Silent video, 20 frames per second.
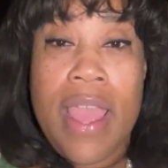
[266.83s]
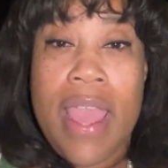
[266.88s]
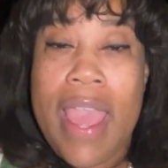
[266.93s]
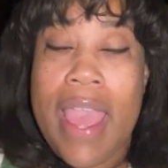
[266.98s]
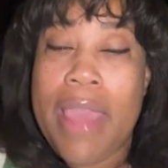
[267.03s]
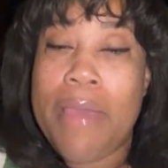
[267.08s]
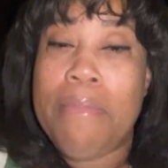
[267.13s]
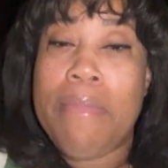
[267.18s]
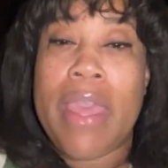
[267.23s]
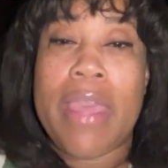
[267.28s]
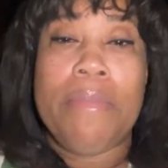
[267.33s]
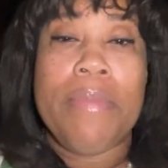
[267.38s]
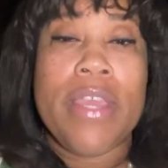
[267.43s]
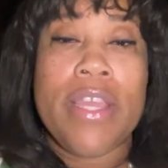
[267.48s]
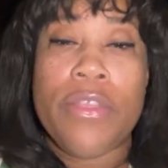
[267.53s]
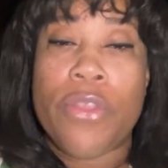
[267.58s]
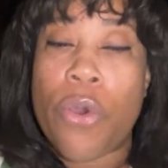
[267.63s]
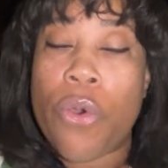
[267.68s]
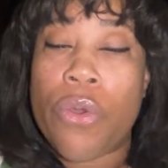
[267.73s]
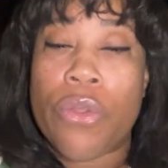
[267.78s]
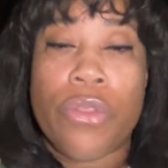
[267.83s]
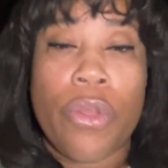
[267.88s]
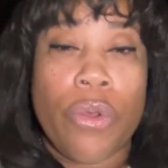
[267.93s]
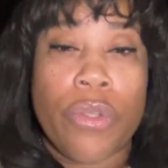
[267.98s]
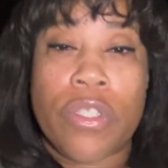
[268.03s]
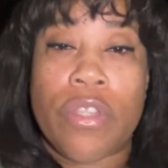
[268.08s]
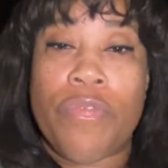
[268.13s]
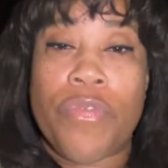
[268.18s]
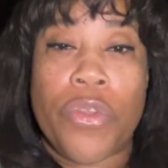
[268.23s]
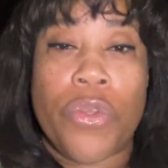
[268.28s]
And maybe
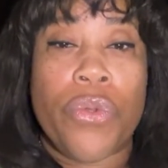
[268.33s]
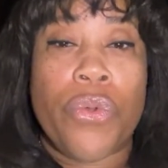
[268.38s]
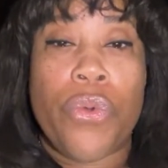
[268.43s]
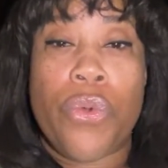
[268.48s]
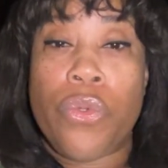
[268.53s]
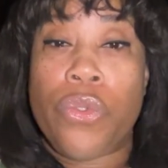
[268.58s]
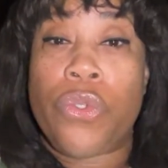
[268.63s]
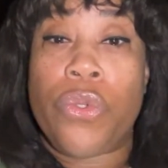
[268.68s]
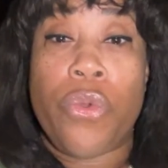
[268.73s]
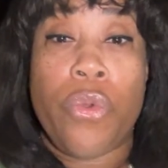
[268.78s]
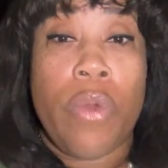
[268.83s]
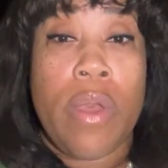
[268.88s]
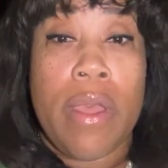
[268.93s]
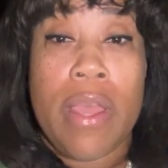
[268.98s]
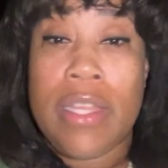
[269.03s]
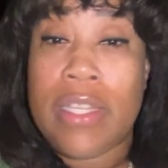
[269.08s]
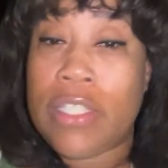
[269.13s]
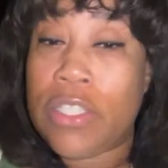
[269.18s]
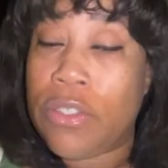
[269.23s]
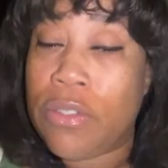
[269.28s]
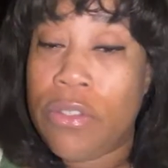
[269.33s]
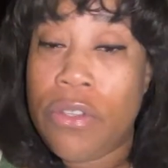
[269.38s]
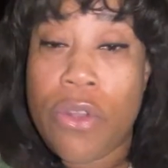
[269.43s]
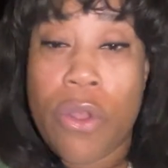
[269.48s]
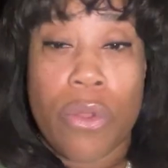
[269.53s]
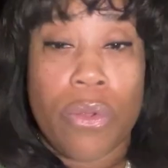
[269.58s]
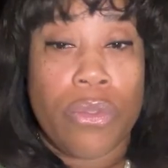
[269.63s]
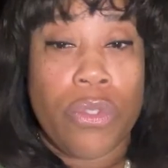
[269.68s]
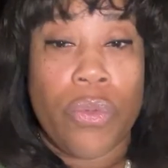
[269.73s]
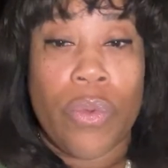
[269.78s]
those of you who do
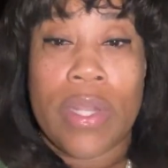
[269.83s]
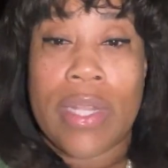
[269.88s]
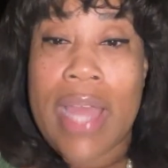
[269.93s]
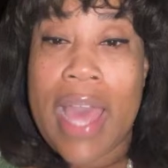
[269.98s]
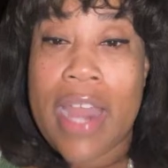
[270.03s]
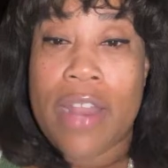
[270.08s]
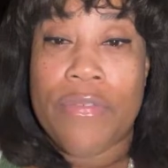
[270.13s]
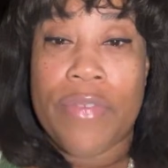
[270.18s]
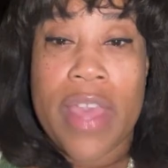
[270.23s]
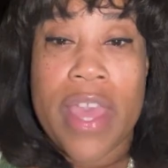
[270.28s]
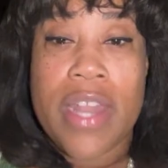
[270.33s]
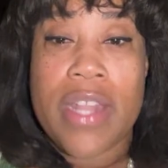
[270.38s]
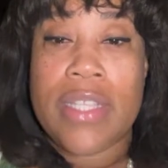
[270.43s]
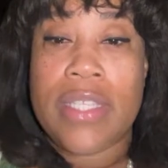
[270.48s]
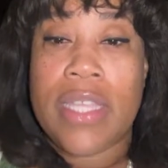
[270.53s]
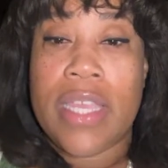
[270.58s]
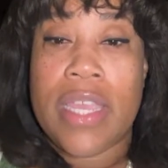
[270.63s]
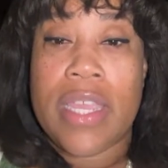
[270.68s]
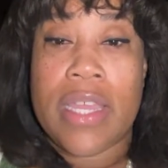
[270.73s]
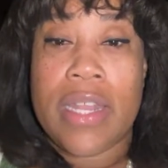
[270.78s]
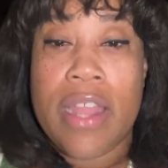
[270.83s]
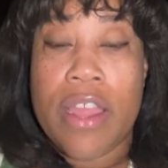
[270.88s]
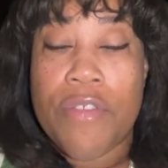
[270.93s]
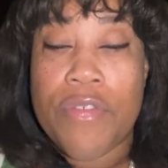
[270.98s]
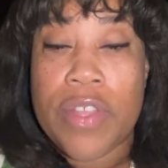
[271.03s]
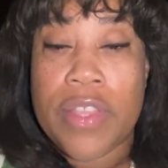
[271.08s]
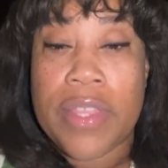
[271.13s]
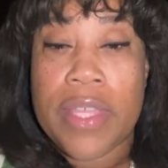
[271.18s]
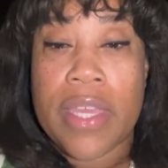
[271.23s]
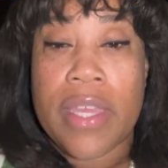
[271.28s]
a lot of editing and
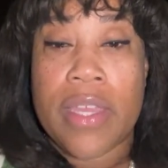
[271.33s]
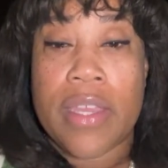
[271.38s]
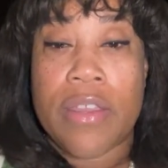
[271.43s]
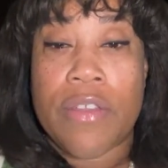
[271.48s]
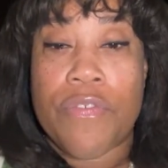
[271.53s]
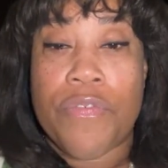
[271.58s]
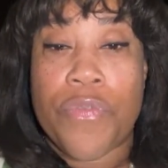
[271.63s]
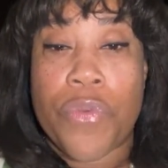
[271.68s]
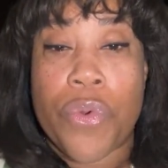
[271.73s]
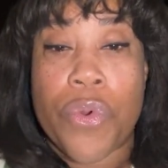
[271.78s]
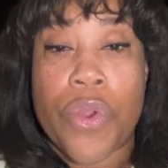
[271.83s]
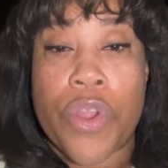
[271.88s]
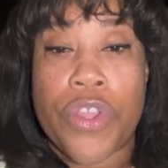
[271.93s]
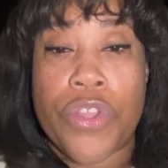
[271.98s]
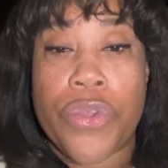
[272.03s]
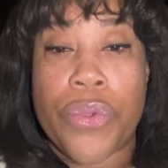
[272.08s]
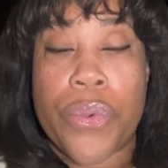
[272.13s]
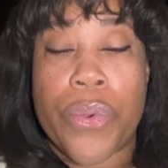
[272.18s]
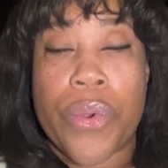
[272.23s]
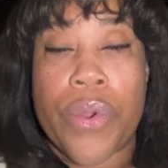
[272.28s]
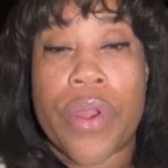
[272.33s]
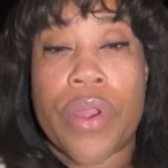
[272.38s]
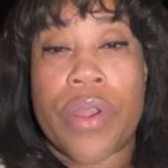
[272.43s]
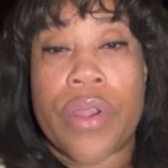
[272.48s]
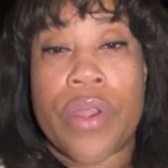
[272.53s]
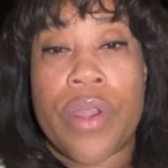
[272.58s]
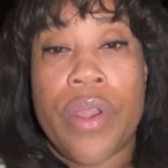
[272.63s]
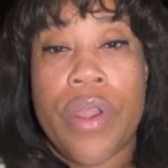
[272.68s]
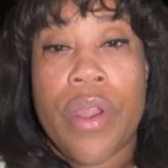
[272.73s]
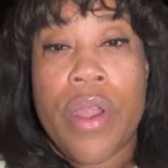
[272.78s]
everything for your